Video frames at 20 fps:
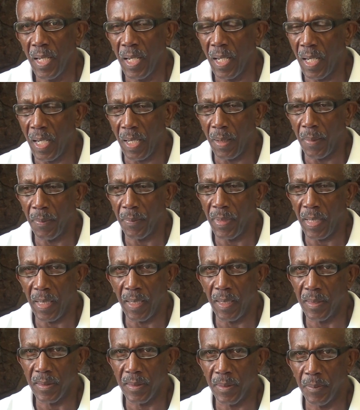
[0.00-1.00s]
Um,
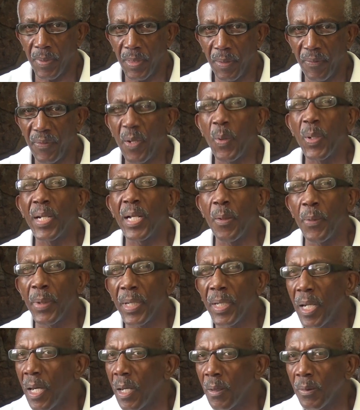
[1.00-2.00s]
that is, but if they want a
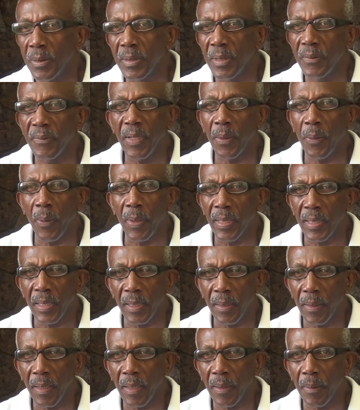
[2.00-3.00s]
recount, if they want,
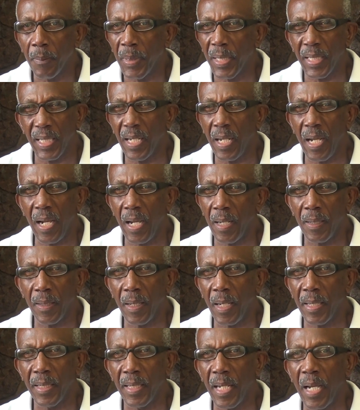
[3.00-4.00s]
a, but they,
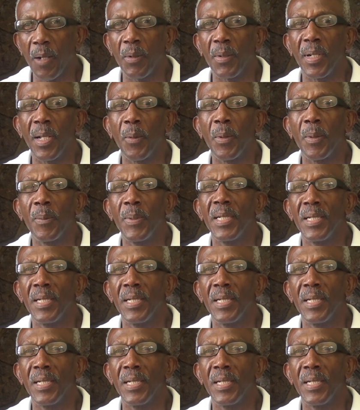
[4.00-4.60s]
I, I doubt there will